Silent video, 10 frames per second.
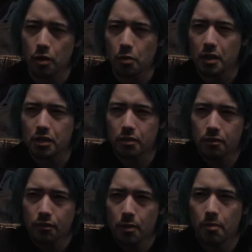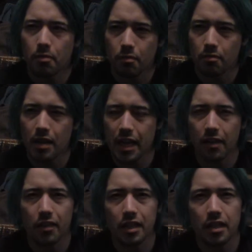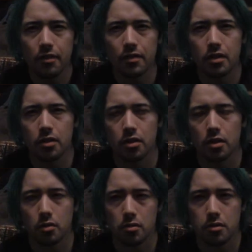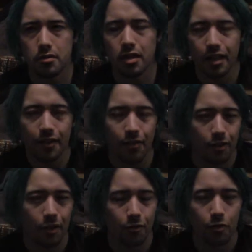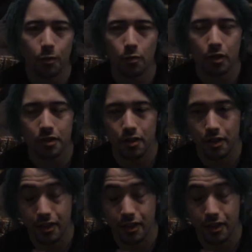much from any of the TV shows, even though I grew up watching the